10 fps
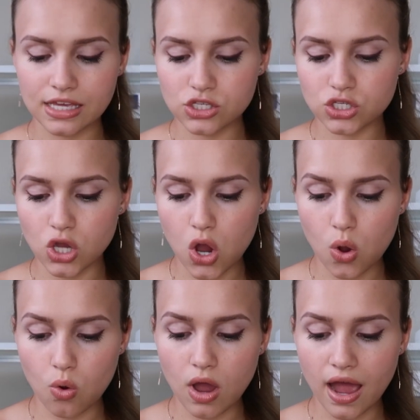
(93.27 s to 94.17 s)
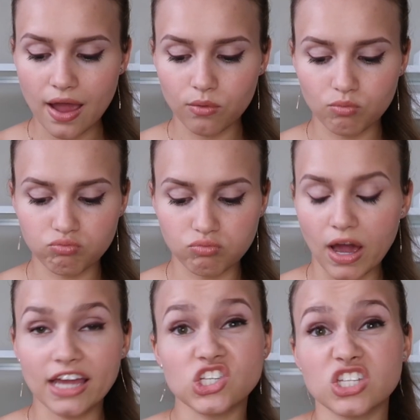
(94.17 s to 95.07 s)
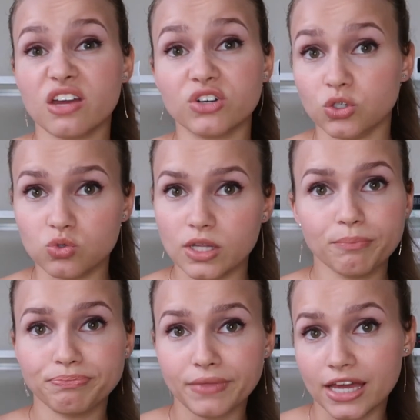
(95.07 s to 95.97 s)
So I, I just never use them.